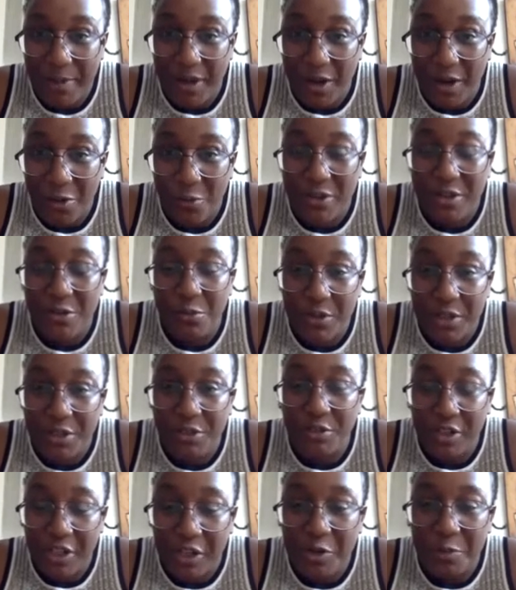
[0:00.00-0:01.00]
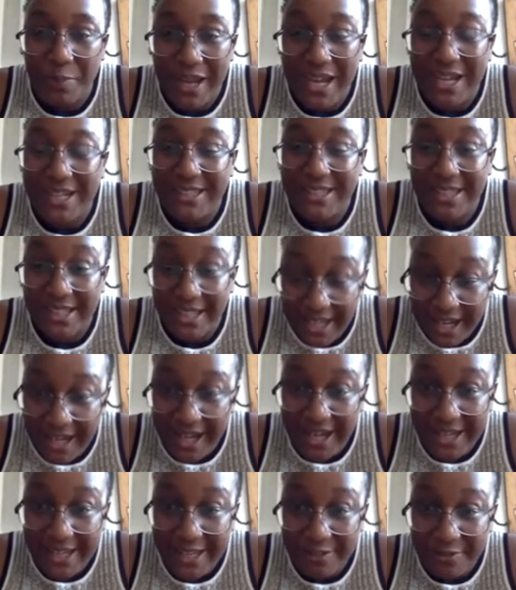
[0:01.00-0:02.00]
but we will go back to
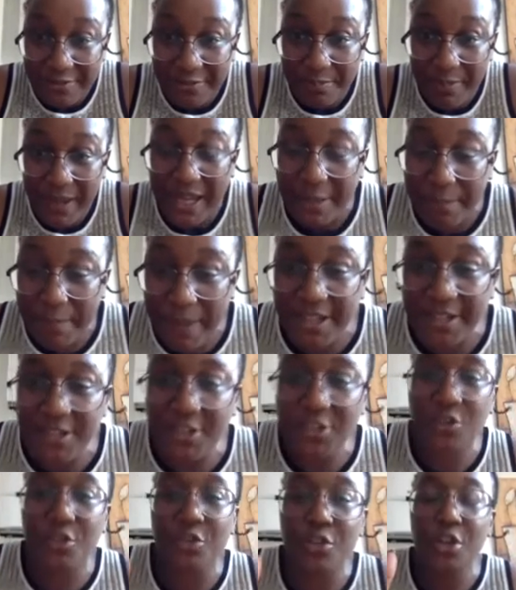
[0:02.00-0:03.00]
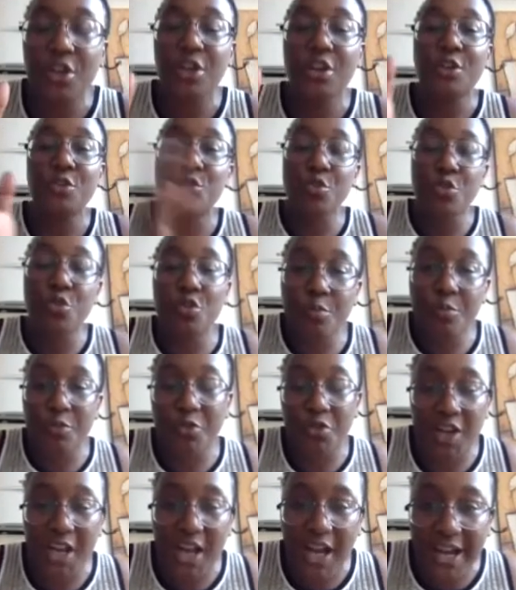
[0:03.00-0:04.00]
life, back to
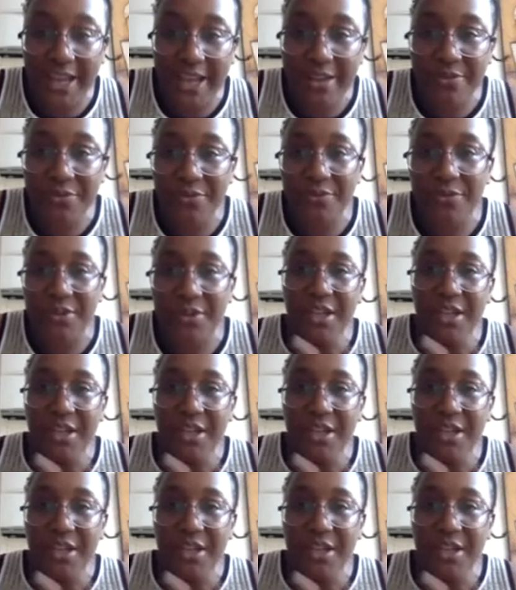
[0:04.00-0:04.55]
normal life.